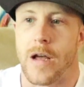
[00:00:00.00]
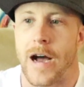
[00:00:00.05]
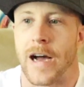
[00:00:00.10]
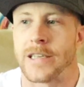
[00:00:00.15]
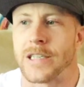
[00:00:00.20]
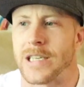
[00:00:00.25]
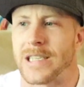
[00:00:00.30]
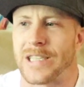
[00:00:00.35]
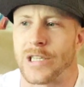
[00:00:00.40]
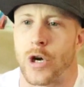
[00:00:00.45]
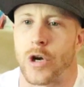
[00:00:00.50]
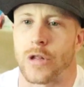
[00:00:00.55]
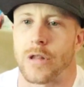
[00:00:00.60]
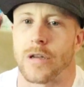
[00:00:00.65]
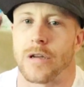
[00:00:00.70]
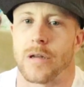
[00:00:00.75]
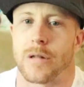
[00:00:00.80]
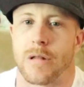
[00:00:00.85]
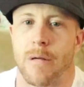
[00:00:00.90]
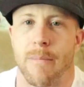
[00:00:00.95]
I just thought
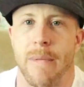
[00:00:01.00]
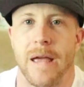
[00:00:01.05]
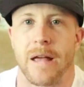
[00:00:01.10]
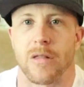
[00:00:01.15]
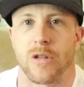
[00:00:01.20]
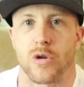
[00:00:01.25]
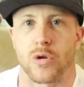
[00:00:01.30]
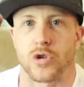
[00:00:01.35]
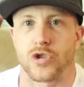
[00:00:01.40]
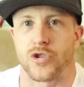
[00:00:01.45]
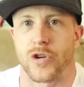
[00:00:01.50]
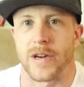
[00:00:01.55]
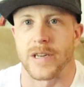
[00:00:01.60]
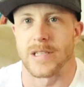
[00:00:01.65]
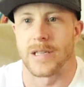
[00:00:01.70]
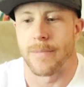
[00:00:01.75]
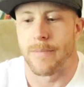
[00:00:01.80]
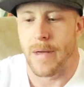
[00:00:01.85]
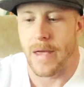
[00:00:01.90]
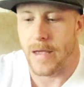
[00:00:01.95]
to make little
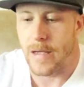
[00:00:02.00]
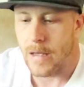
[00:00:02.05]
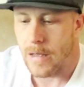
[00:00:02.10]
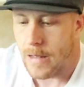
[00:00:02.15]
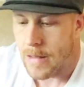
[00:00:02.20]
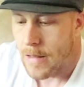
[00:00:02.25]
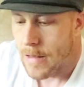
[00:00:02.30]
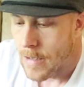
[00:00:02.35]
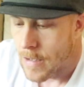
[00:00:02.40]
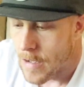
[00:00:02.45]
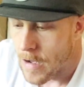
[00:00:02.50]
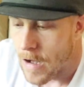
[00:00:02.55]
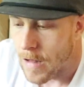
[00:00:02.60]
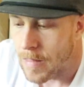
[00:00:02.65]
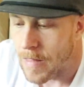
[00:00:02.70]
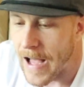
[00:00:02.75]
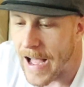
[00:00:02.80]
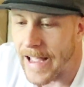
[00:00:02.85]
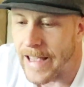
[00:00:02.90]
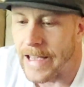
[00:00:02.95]
tricks to make it a
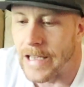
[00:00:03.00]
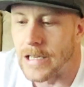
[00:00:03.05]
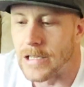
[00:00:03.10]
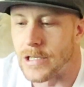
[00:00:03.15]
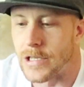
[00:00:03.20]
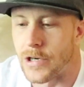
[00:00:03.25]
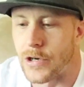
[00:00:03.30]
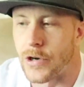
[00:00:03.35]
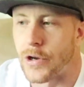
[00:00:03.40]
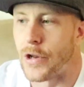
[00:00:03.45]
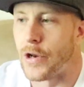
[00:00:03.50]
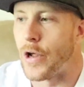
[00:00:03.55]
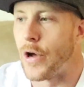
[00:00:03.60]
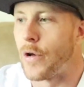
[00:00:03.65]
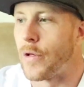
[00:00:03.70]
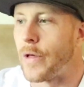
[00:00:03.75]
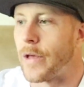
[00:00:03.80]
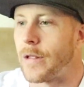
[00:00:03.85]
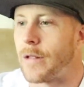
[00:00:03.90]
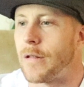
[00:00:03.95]
lot easier, you
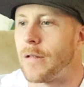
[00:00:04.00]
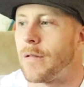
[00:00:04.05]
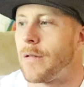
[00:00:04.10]
know, like